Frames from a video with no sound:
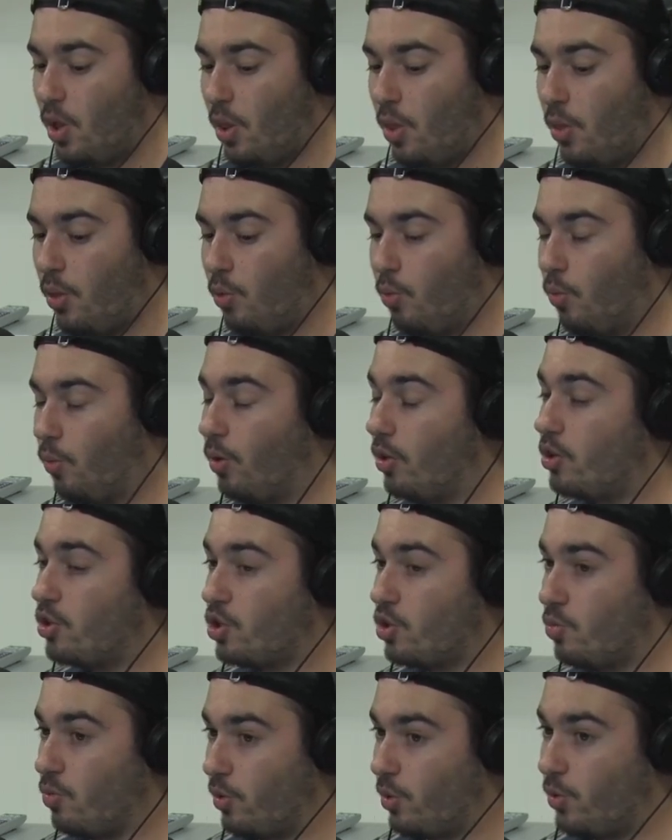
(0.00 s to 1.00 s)
the
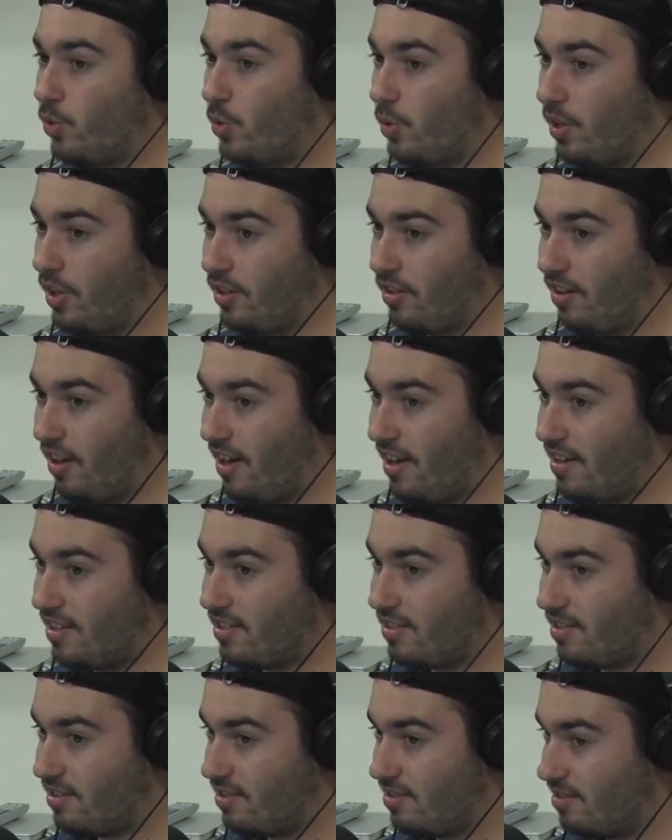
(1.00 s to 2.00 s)
worst recruiting
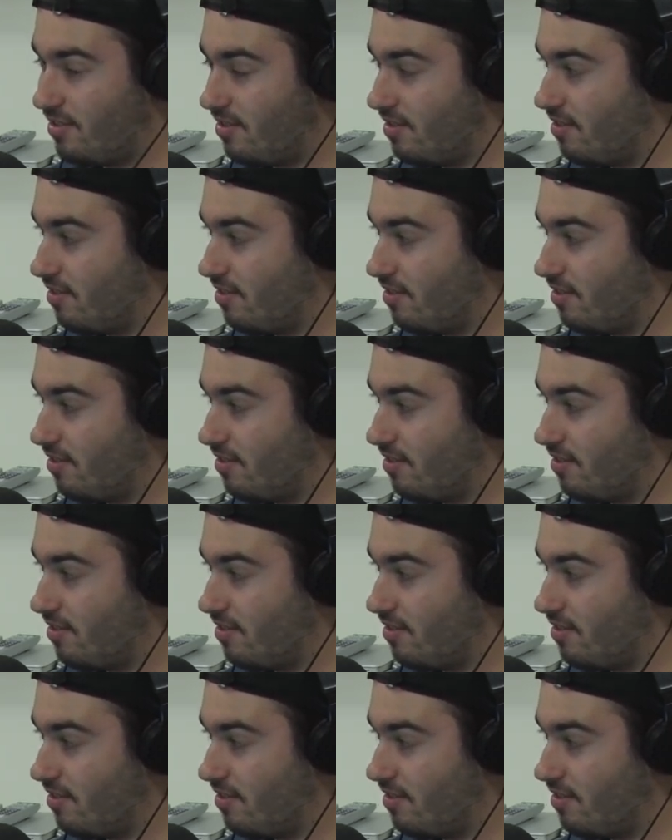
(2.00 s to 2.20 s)
class?